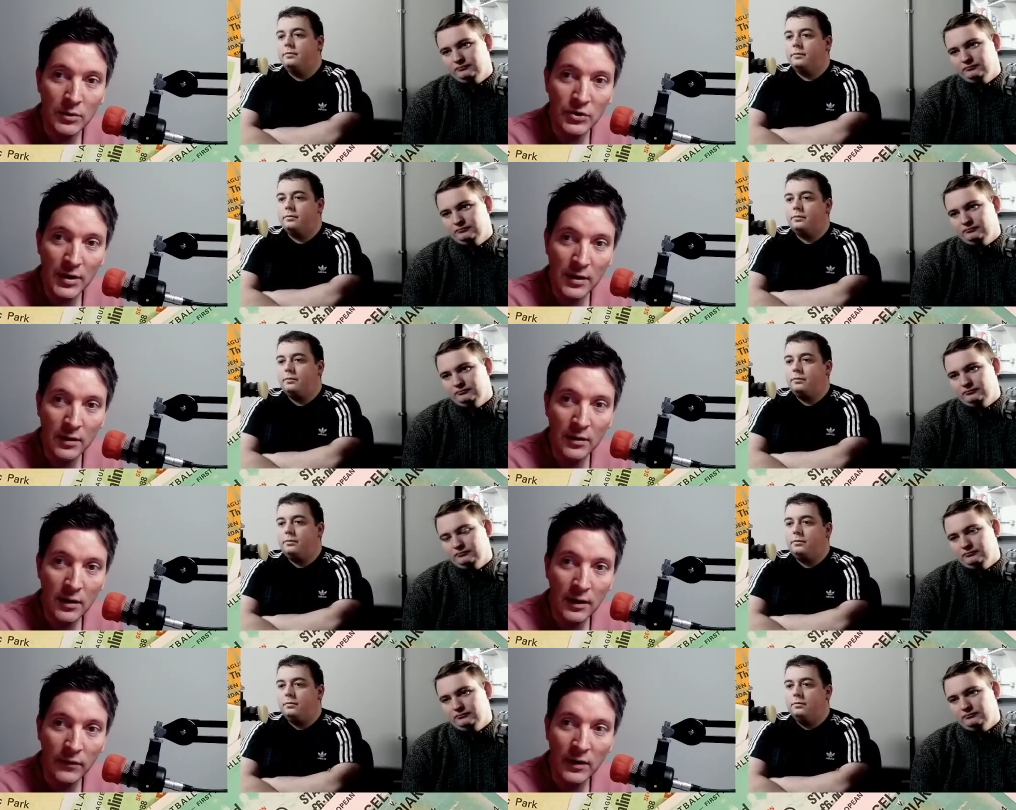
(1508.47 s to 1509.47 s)
Speaker 1: striker.
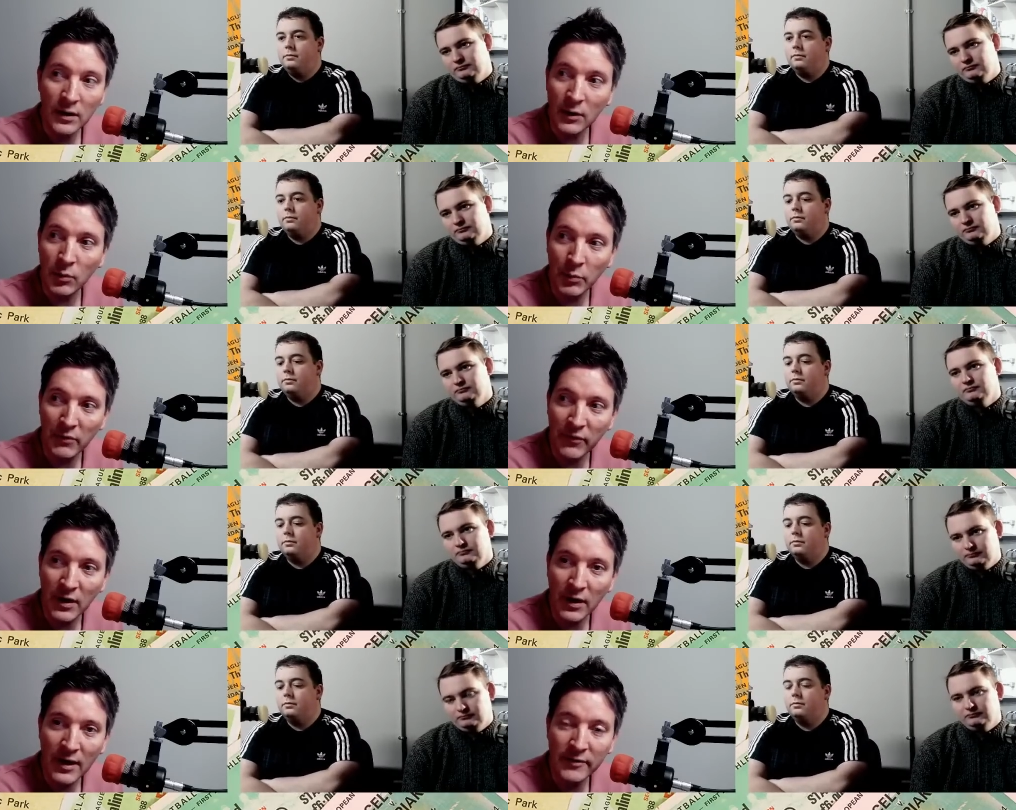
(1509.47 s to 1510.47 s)
I think he would prefer
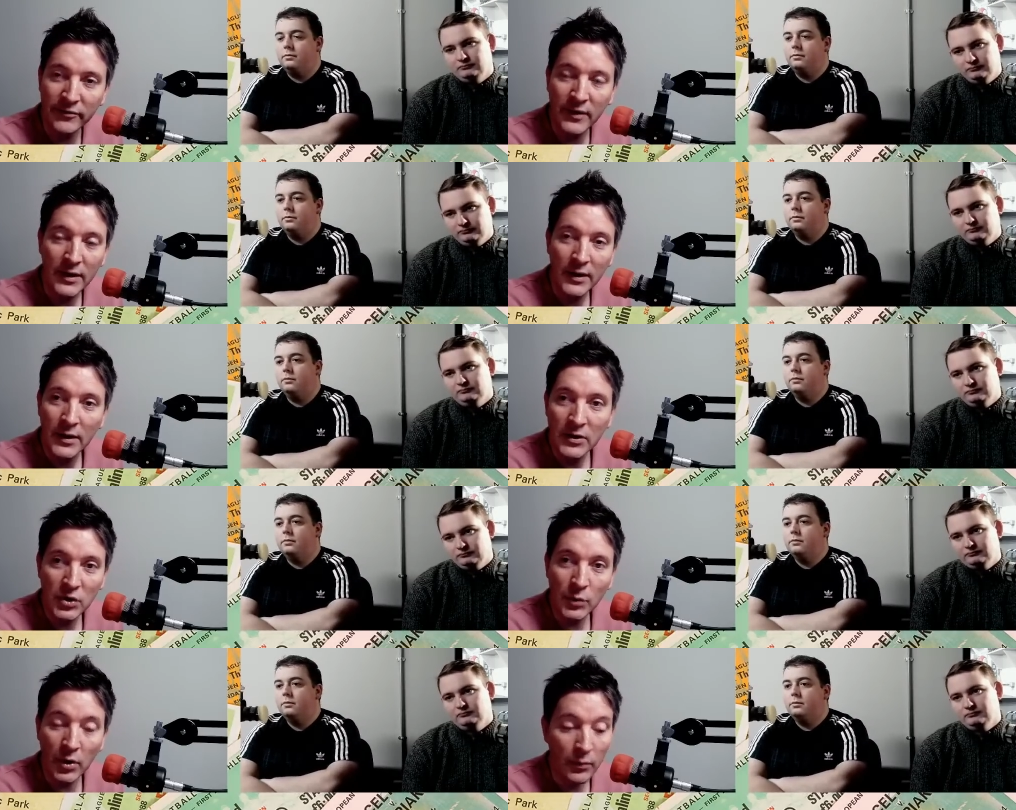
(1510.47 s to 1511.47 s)
to have
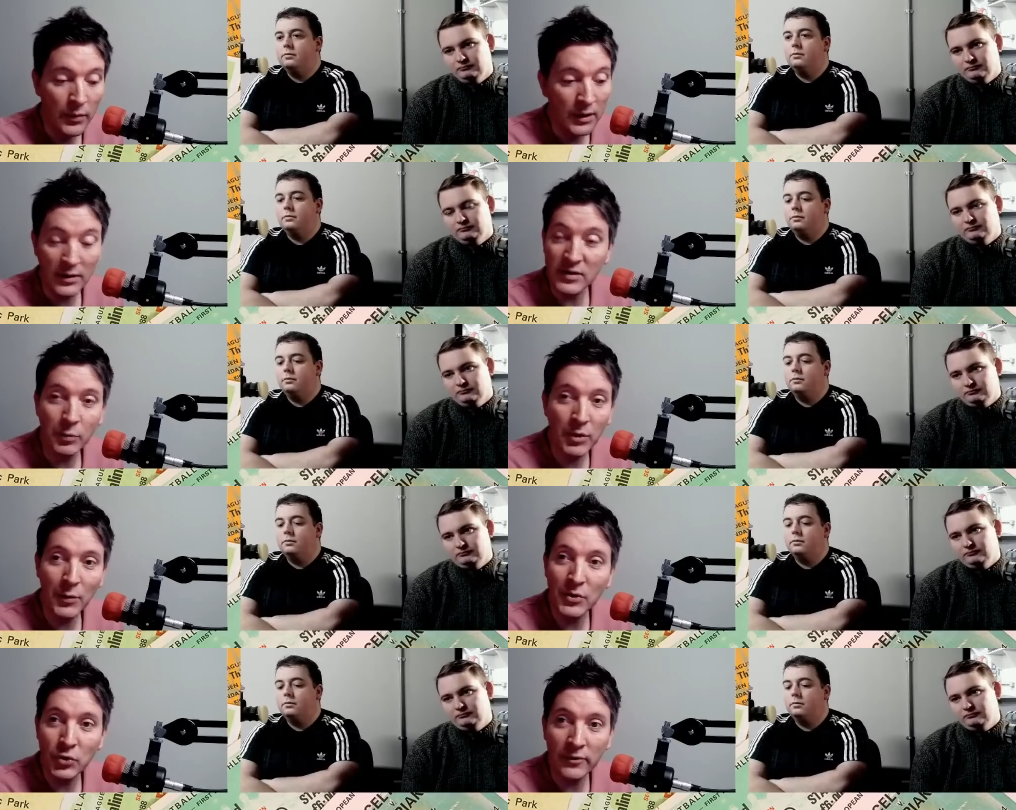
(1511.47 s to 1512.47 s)
someone up there. Does he play
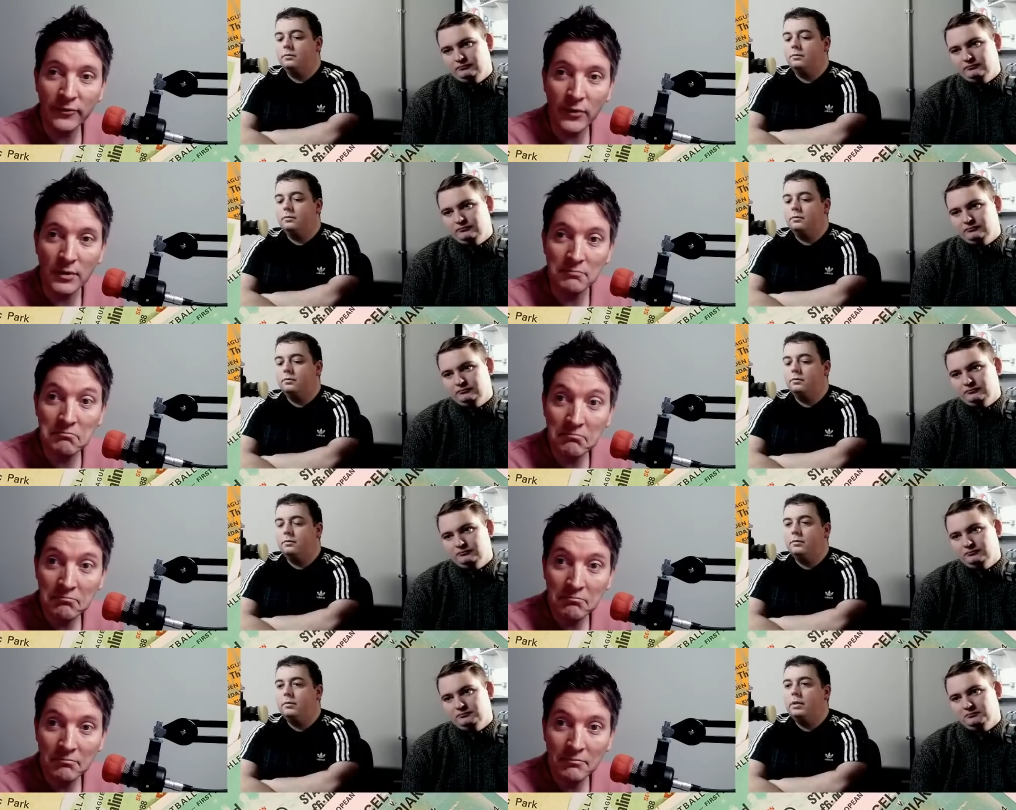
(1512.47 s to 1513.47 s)
with two up front?
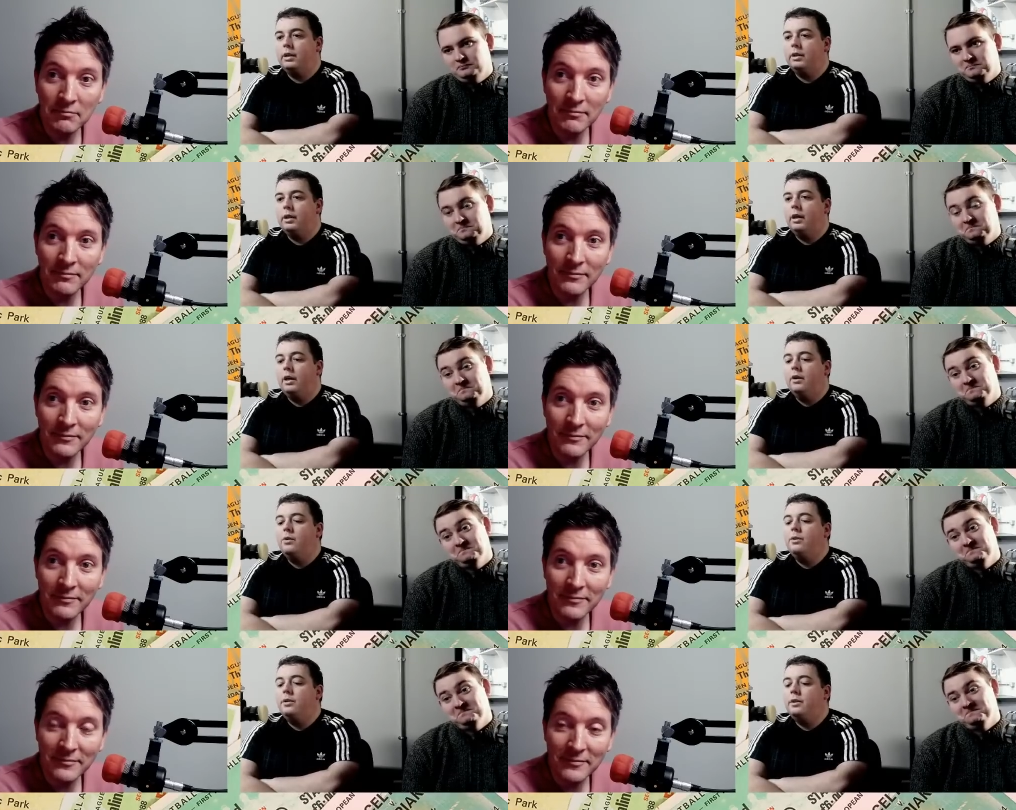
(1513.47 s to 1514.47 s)

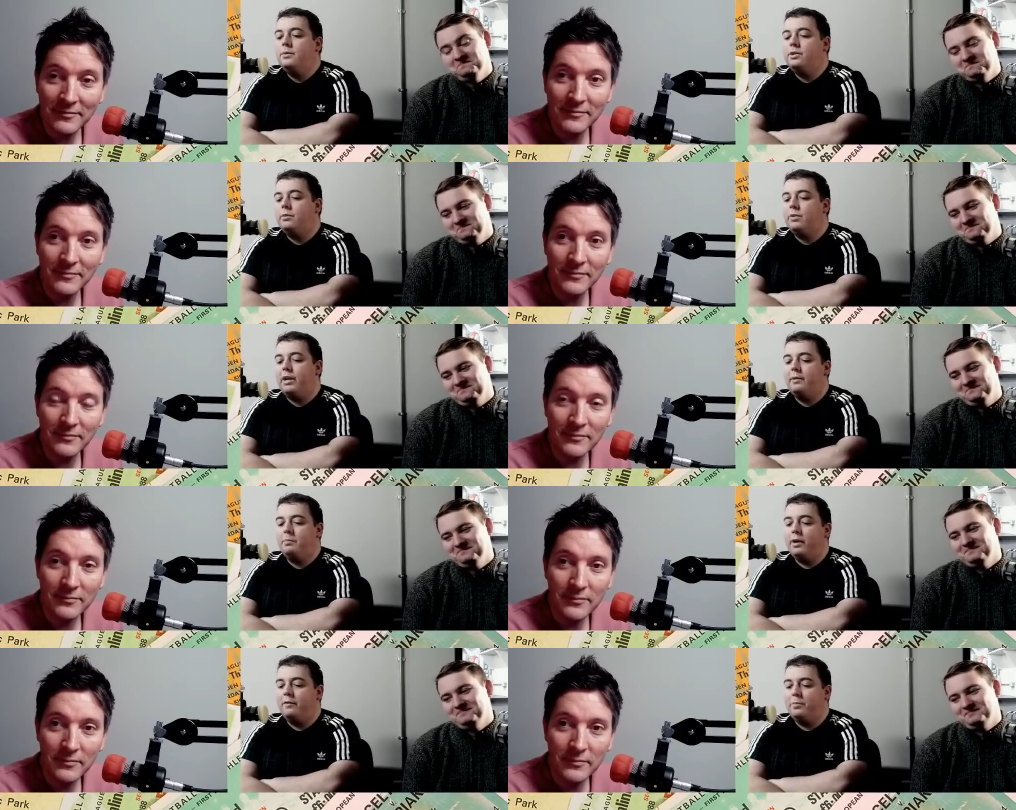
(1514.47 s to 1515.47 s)
Speaker 2: Well, there was someone I,
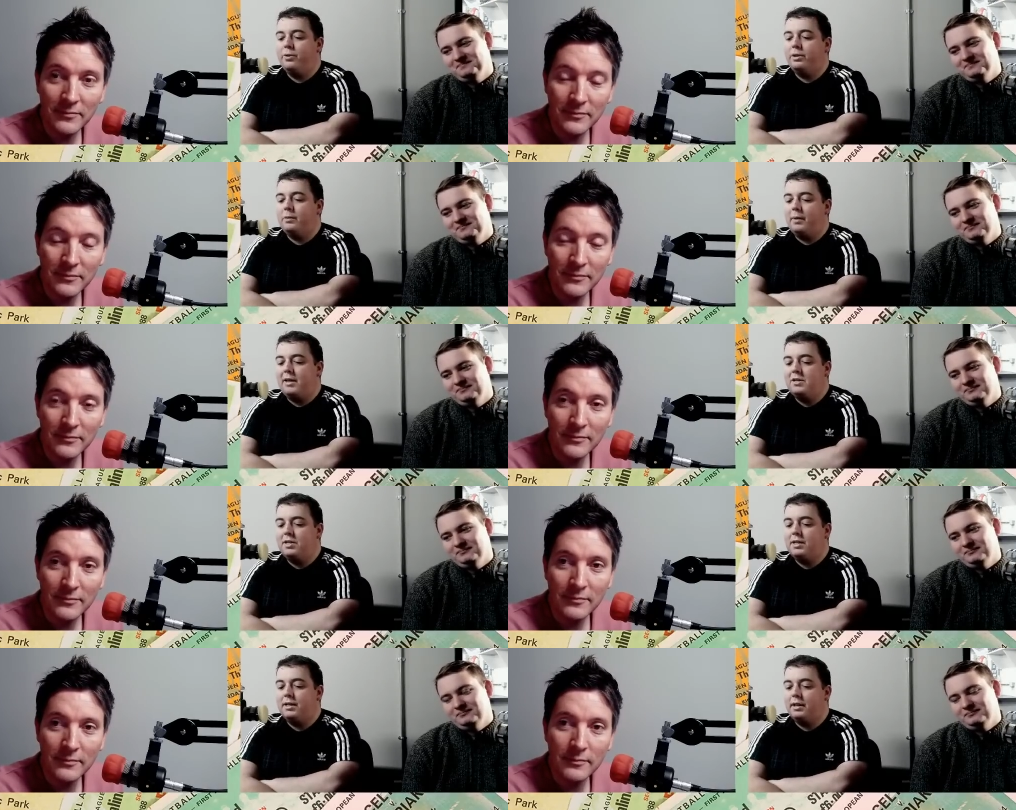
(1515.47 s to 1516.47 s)
have put on the
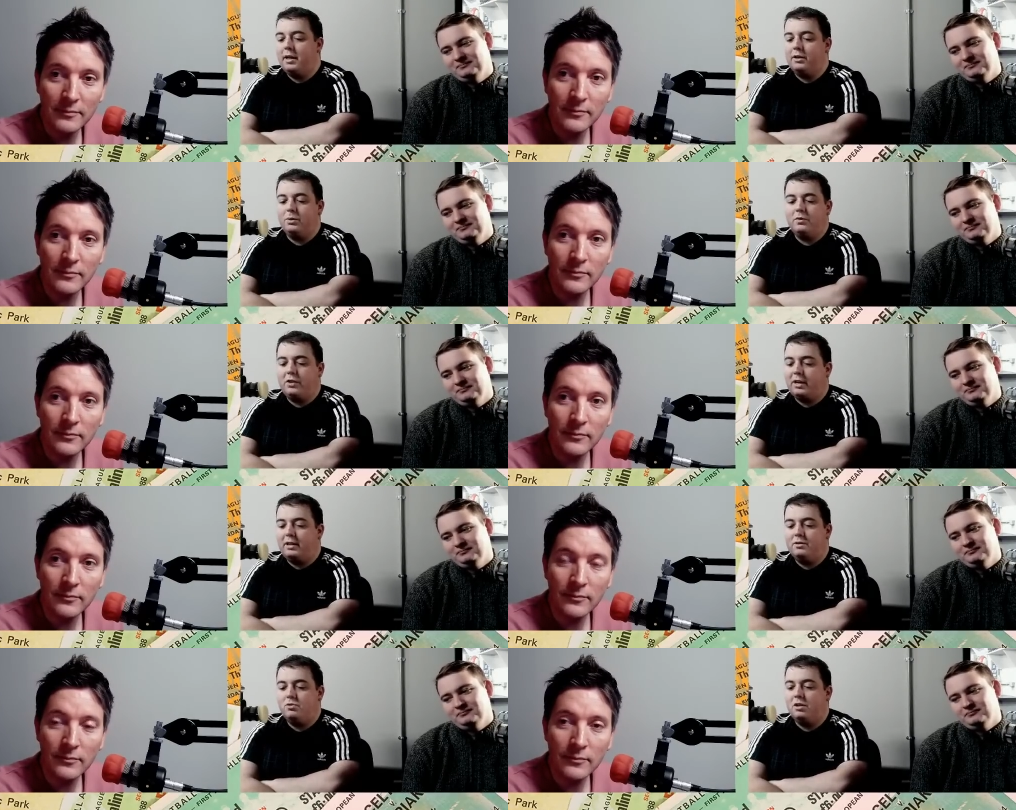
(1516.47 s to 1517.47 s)
bench that I don't
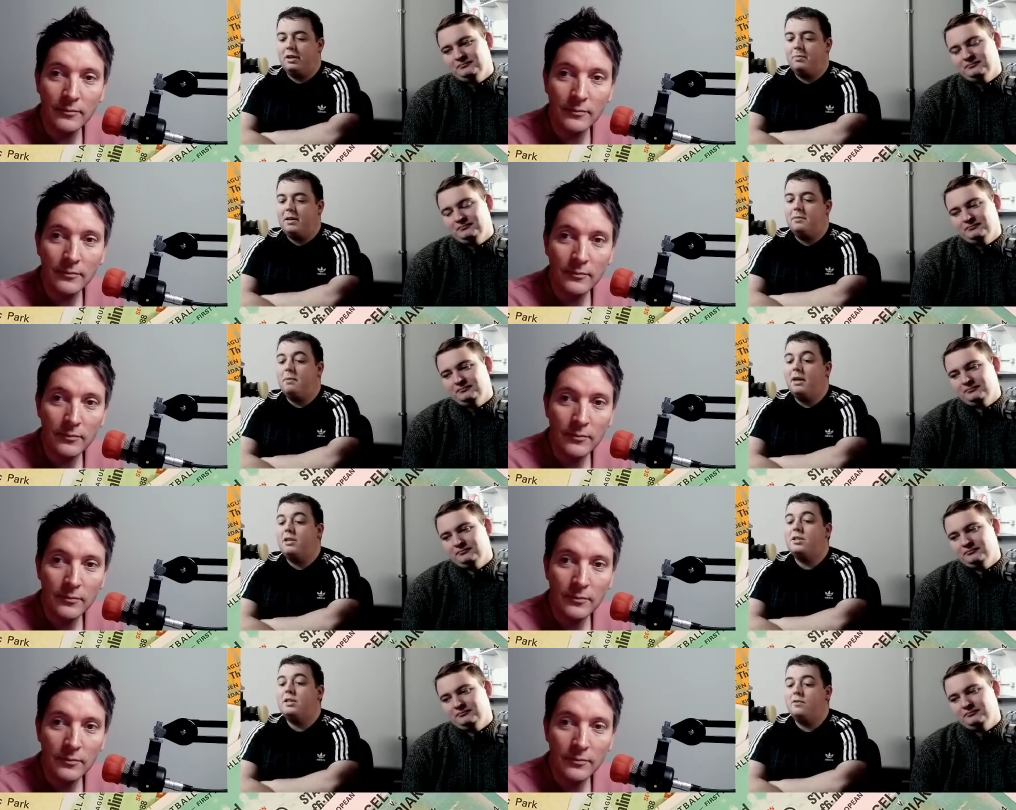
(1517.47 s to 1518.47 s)
think has really been
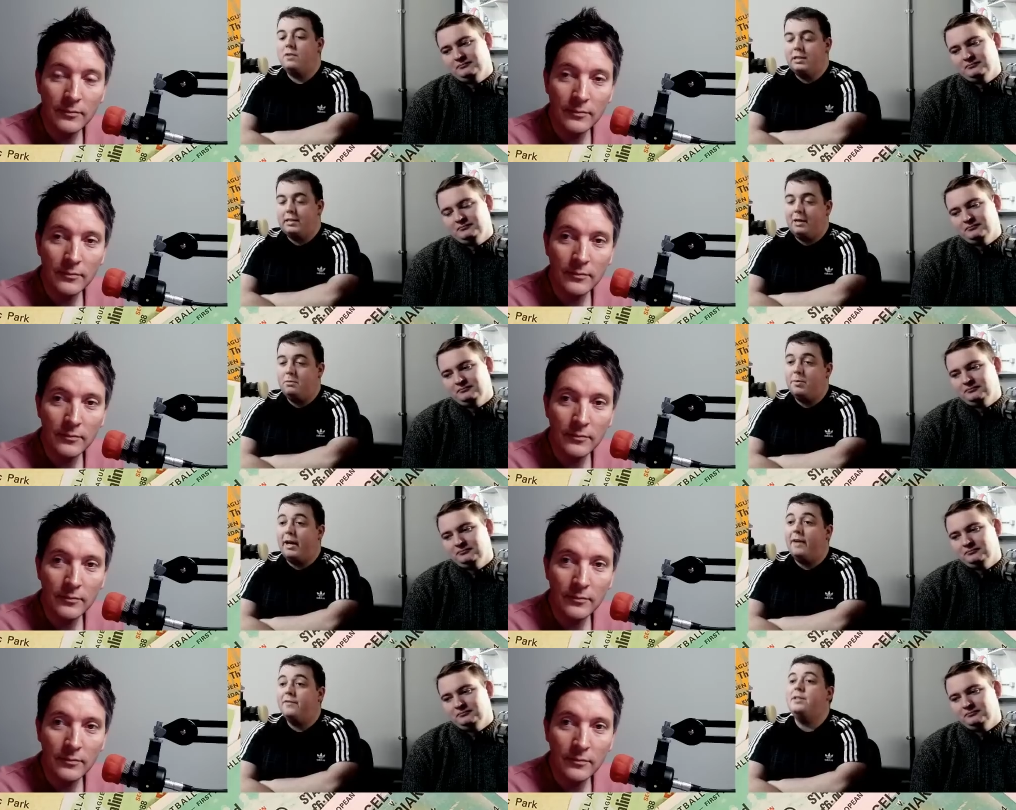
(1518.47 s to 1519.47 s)
mentioned in recent times,
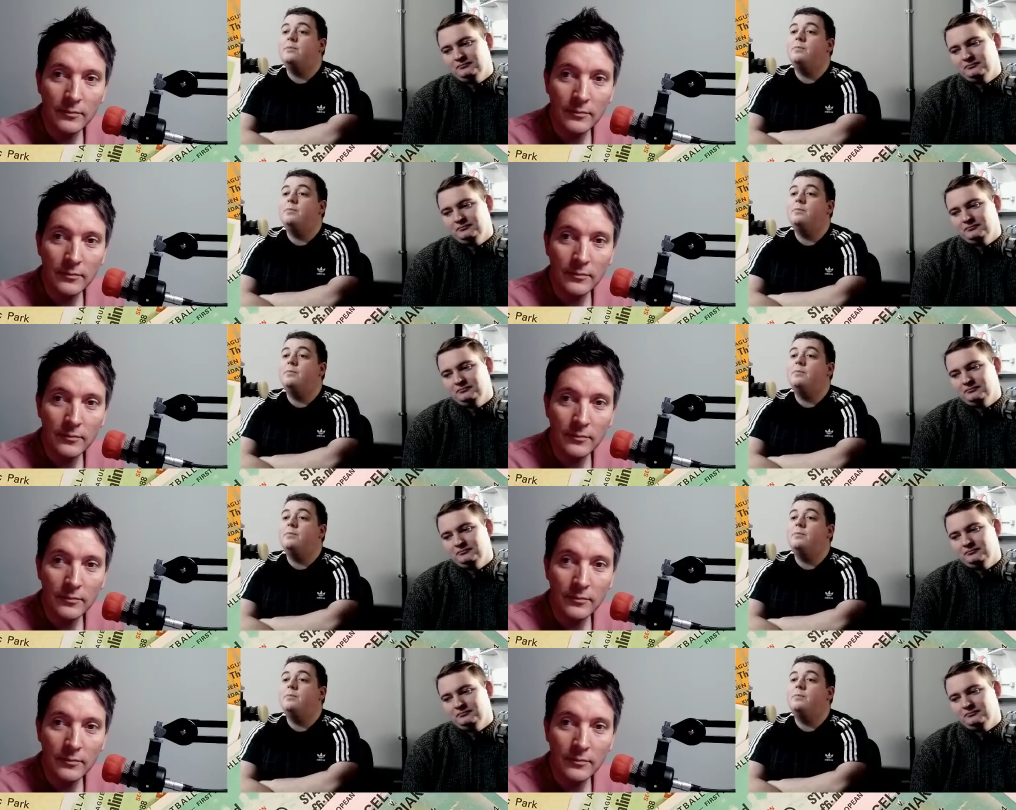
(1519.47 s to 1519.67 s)
but I have seen